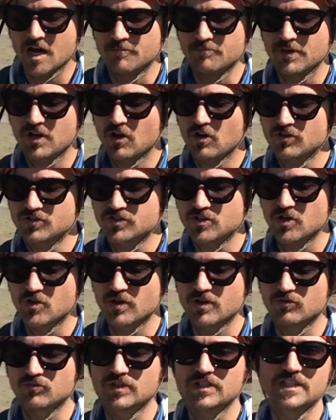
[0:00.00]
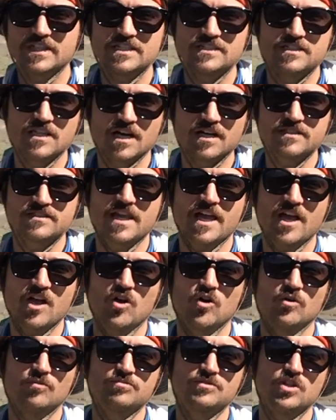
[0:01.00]
but also it really does
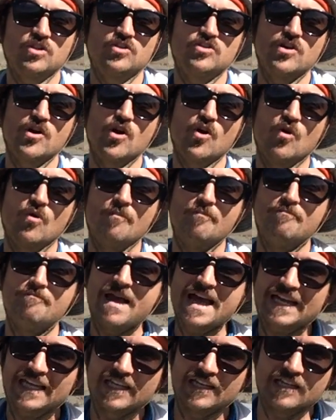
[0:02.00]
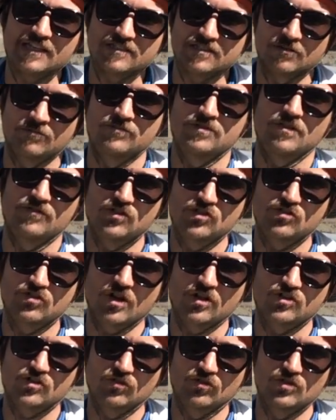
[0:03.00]
help to know mechanisms of
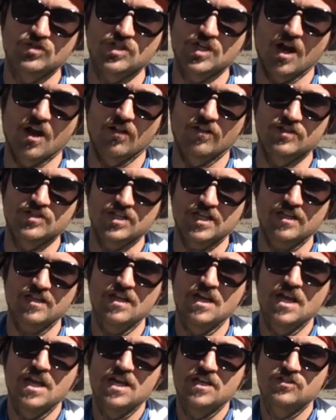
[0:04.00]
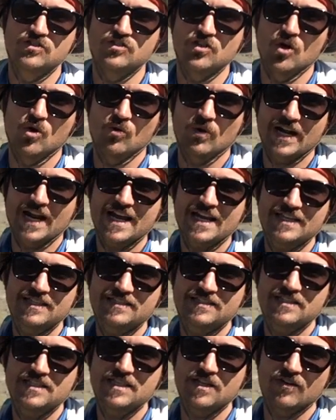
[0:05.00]
structural geology. So when I
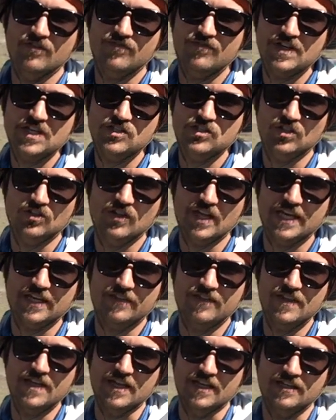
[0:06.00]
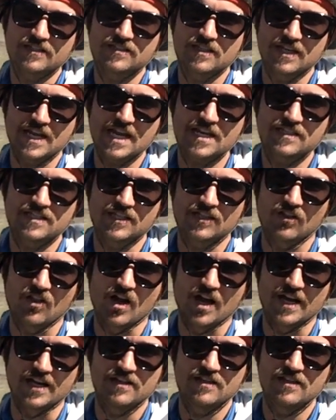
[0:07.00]
see a feature like this, an
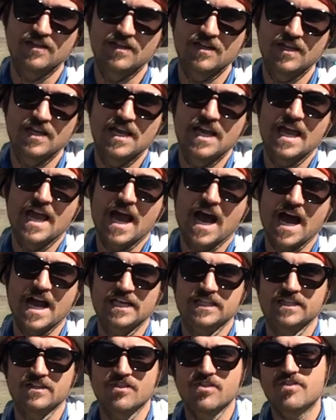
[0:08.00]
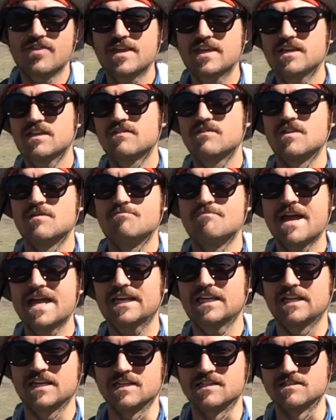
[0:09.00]
anticline, I can think of the
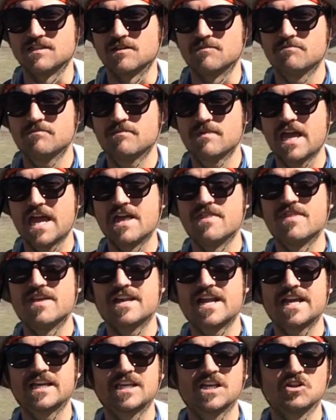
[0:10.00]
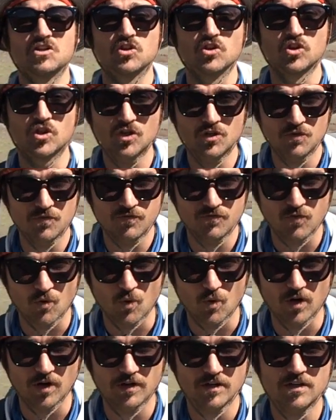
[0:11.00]
mechanism, and then I can look
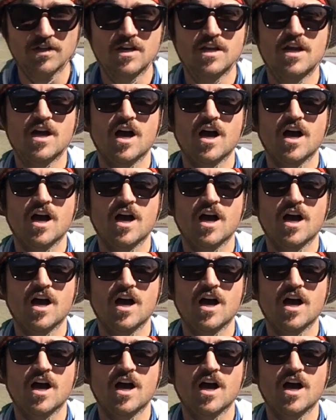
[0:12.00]
for